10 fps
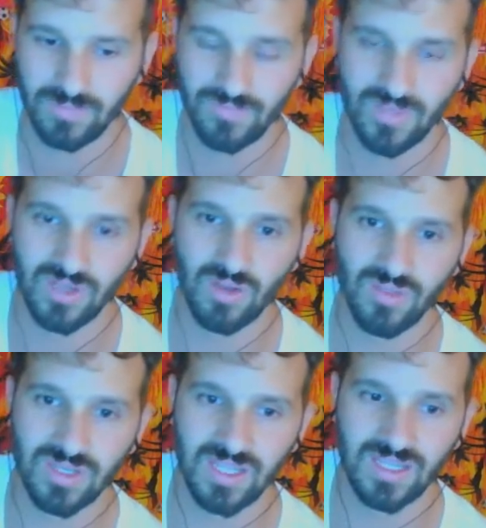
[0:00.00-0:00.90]

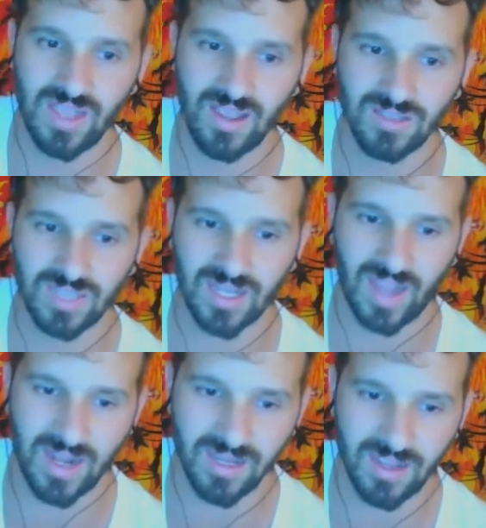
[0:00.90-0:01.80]
the details, and it
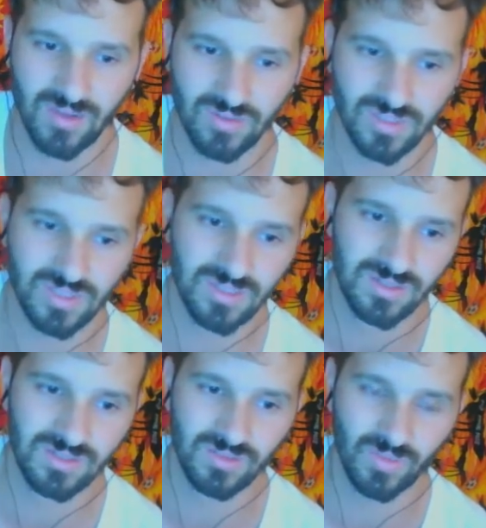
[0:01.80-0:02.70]
kind of goes
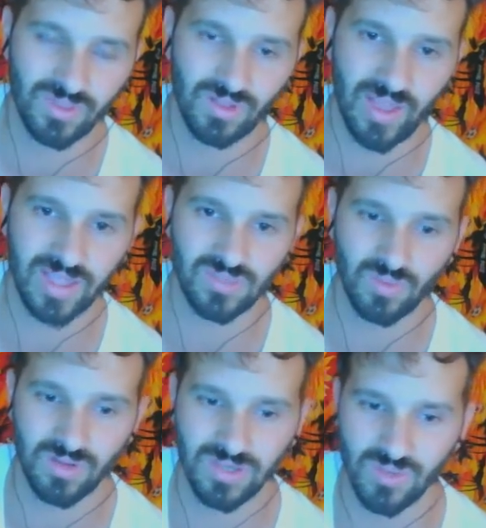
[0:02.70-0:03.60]
with the last
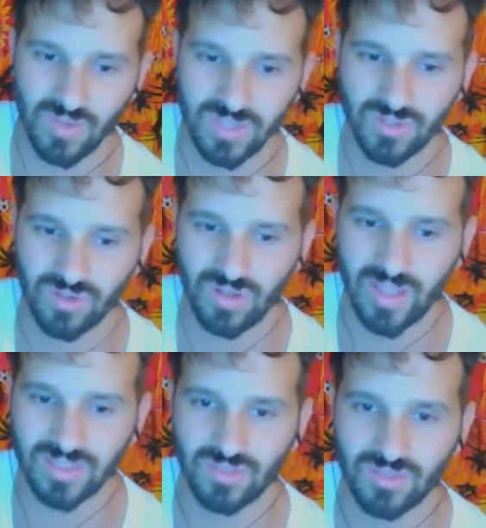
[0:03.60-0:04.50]
one, you
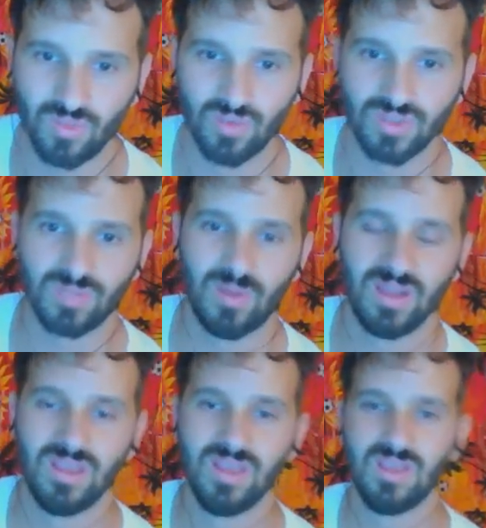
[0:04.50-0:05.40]
internalize the rules, but
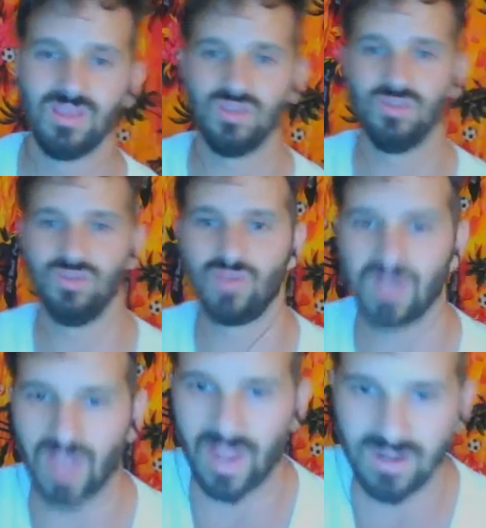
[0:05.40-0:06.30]
you can
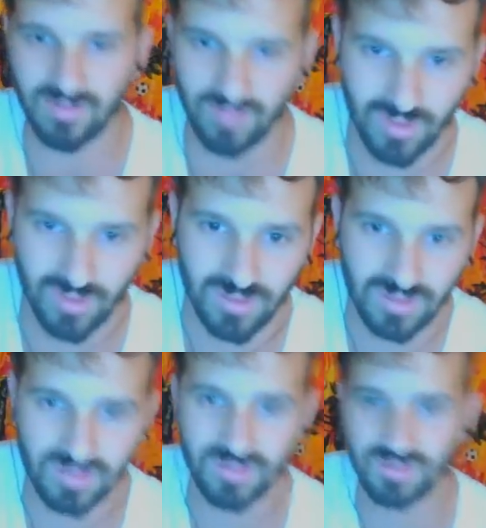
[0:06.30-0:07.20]
kind of learn,